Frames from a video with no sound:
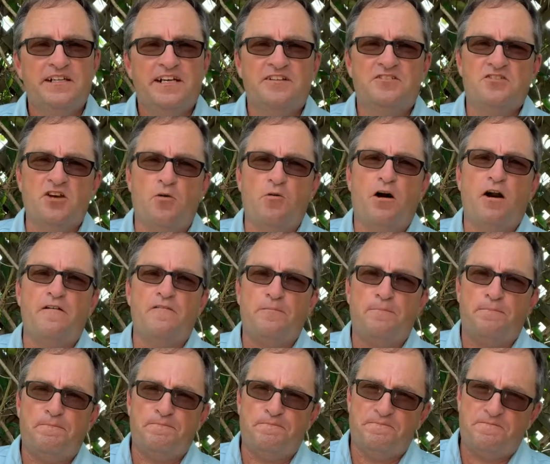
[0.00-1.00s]
And so our
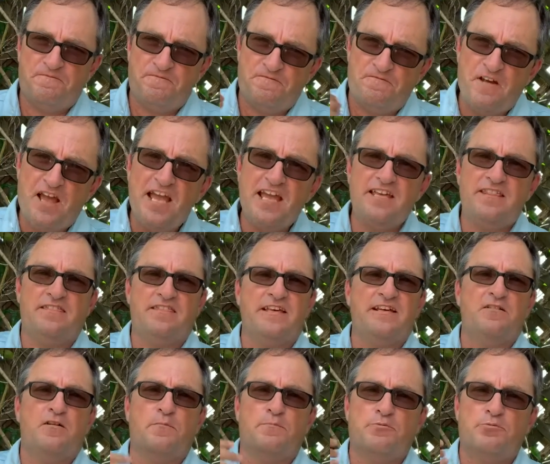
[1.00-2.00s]
faith
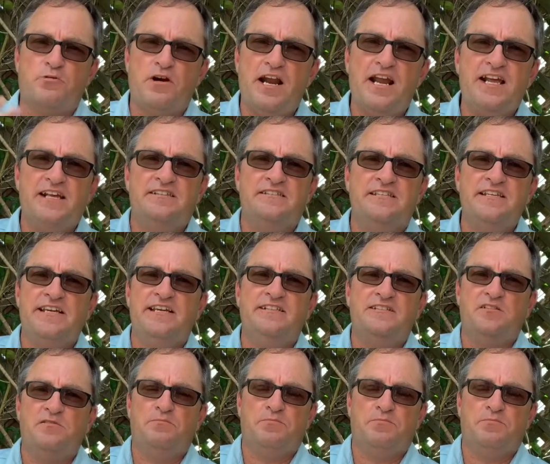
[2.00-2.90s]
and our praise needs